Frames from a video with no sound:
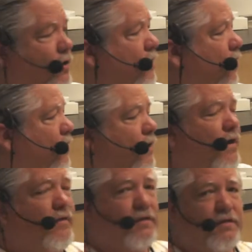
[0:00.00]
Ergo,
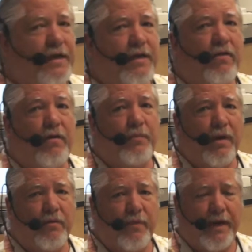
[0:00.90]
this is a
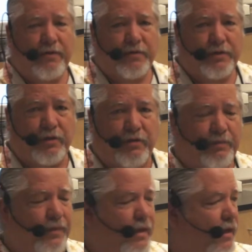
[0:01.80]
compound microscope,
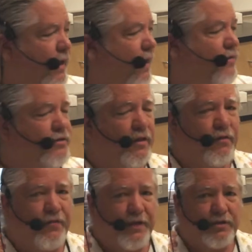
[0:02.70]
and there's
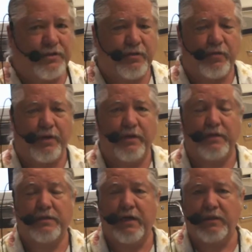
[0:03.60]
other features that we're going to
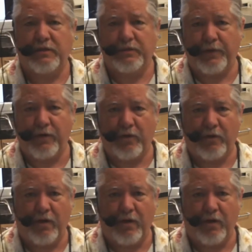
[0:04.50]
discuss as we go